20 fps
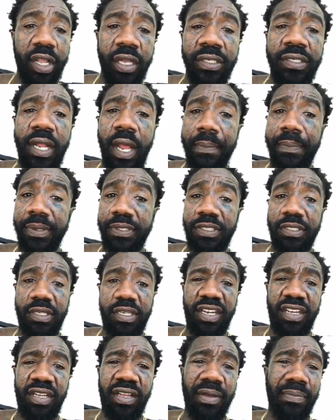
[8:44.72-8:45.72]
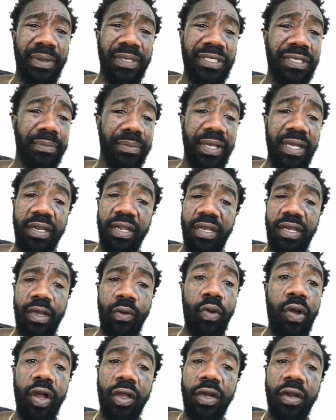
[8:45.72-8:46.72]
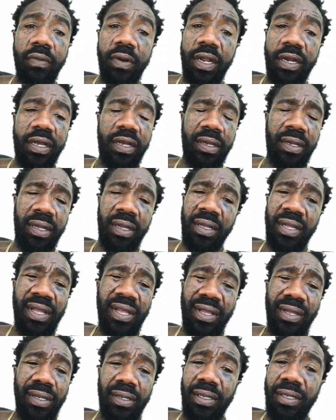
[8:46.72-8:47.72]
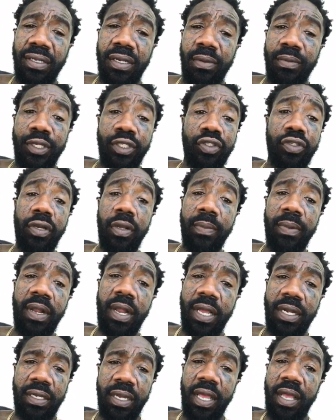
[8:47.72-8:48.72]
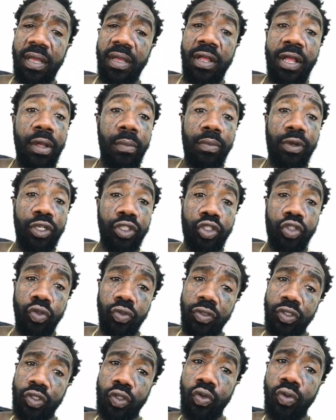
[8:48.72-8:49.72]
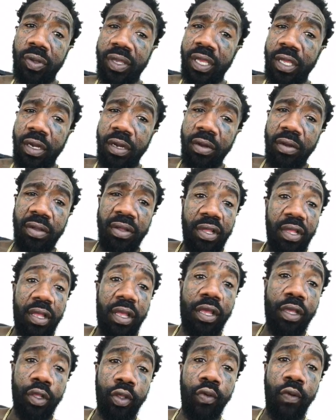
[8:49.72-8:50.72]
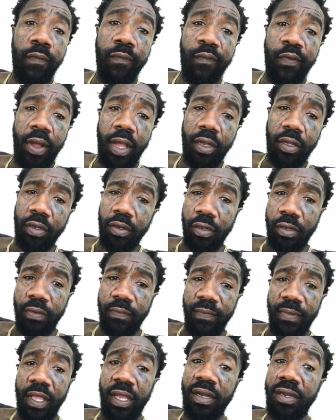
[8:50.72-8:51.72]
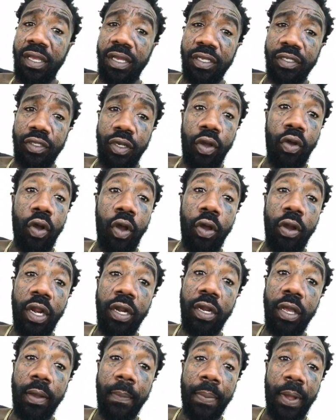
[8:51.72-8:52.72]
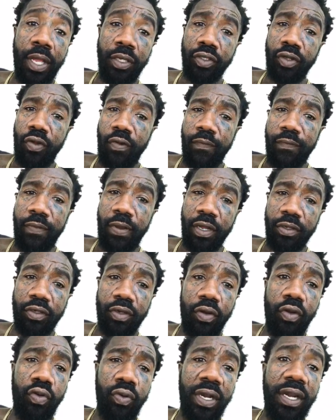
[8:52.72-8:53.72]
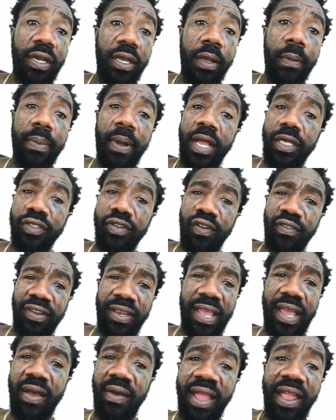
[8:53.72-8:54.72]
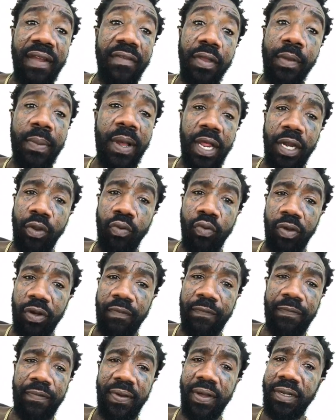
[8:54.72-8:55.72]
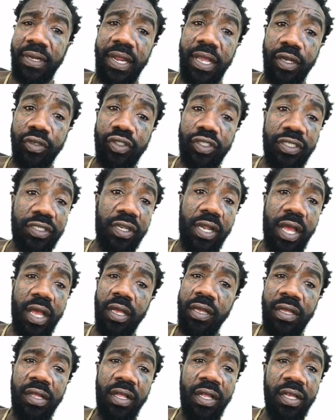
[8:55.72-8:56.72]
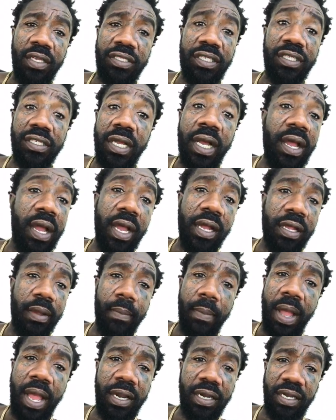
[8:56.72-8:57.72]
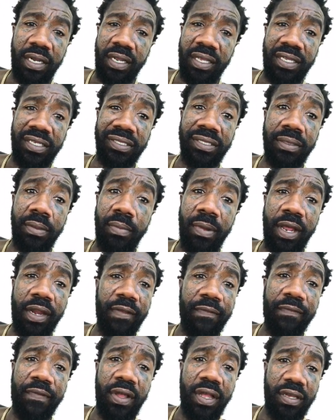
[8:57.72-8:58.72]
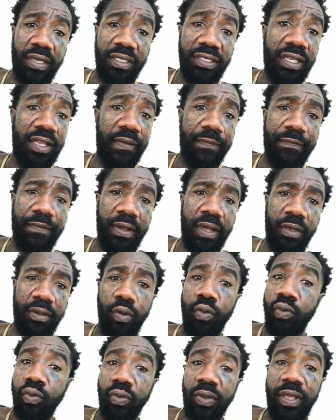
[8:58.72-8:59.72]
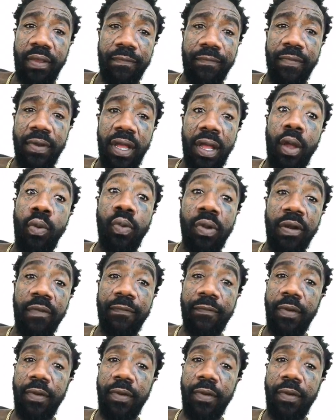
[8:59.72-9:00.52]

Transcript: It's like bitches in the hood. Bitches be in the hood, walking around the hood. Nigga don't be tripping like that. But as soon as you get her and you fuck her, and niggas know, oh, that nigga Bosco fucked her. Oh, that nigga Bosco. Now everybody want to fuck. Now she's like, she's a hot commodity because somebody fucked, because he fucked. Oh, he fucked. I want to